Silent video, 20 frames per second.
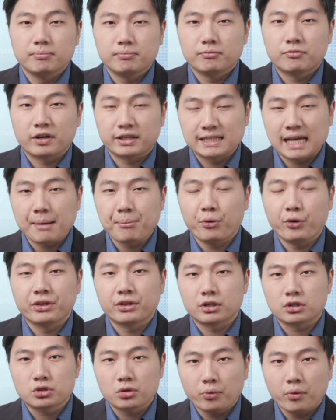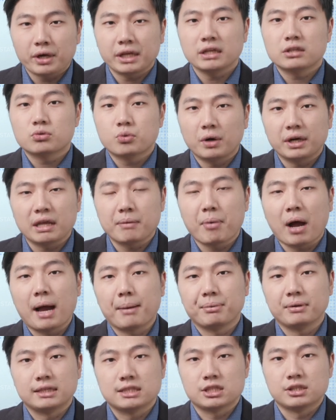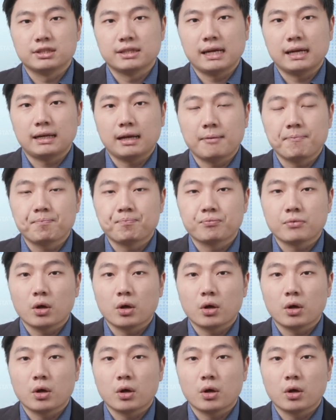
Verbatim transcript: For example, in their 2020 population data,